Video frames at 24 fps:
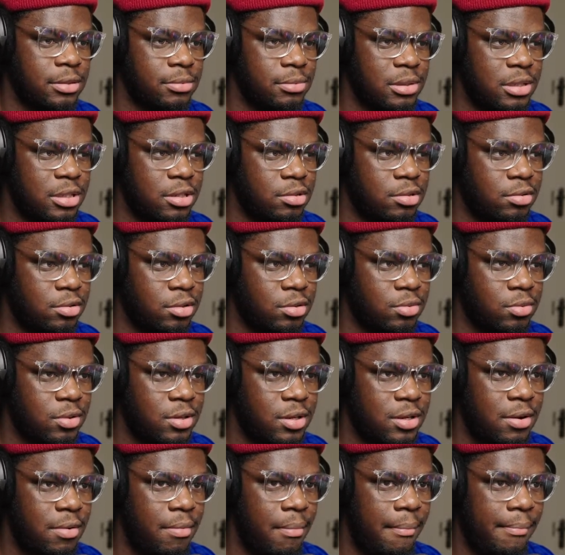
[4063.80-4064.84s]
I mean, duels
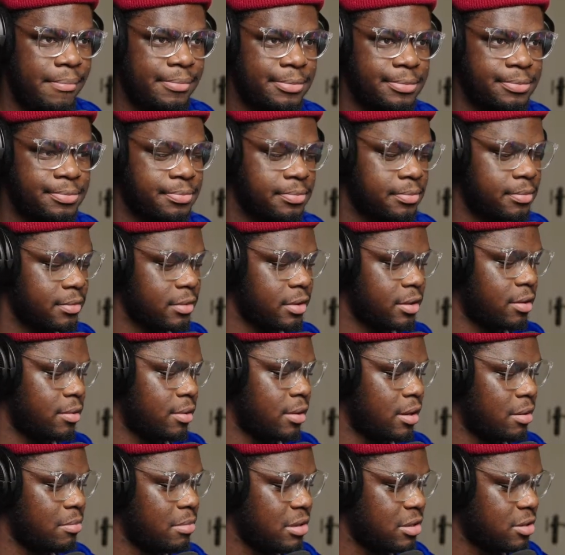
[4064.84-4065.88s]
won.
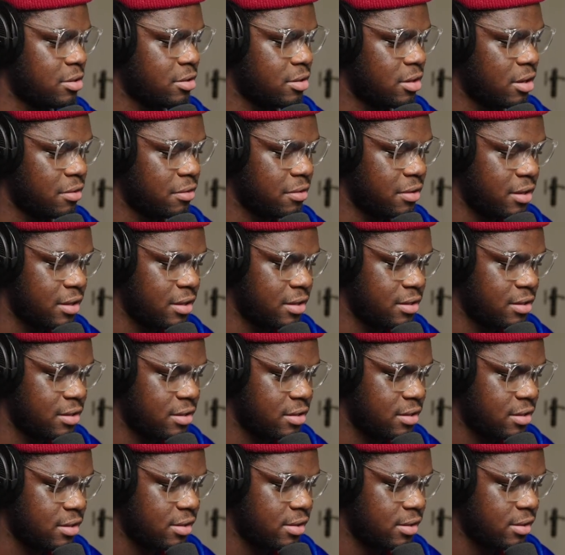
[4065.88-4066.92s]
Oh, let me turn off
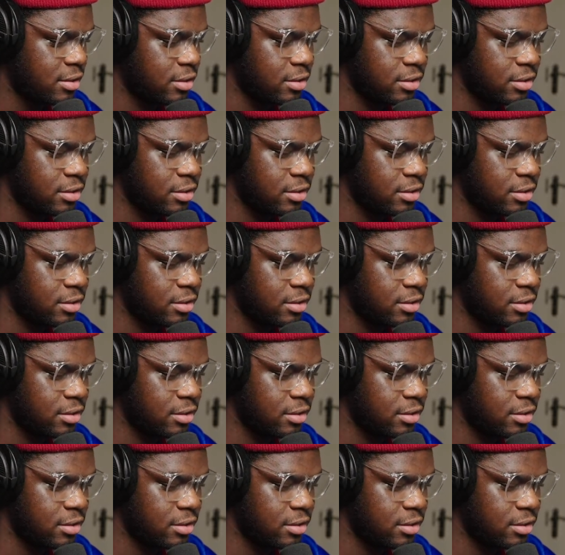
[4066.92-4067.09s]
this.